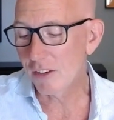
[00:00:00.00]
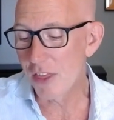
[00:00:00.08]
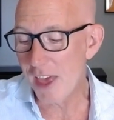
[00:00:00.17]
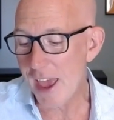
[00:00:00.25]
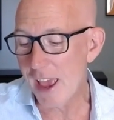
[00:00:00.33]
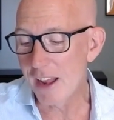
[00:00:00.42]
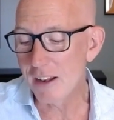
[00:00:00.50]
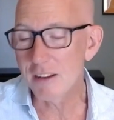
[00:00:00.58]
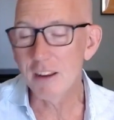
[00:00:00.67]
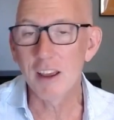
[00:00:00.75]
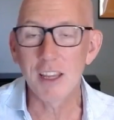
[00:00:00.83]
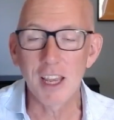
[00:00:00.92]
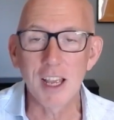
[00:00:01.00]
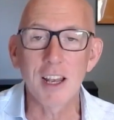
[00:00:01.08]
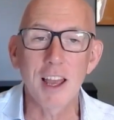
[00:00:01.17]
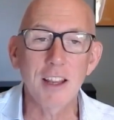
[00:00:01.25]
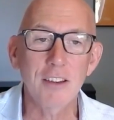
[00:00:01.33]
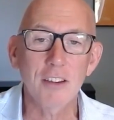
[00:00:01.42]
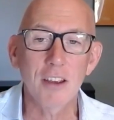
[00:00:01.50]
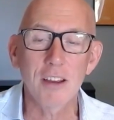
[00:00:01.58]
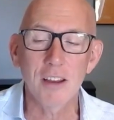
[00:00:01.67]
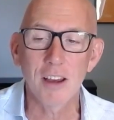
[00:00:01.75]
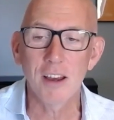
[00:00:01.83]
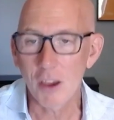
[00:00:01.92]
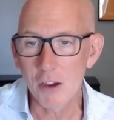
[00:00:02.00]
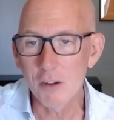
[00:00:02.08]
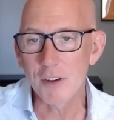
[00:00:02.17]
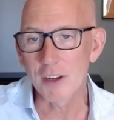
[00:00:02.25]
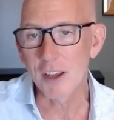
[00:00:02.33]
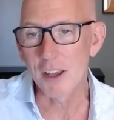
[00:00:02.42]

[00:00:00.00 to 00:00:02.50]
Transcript: then a year later, COVID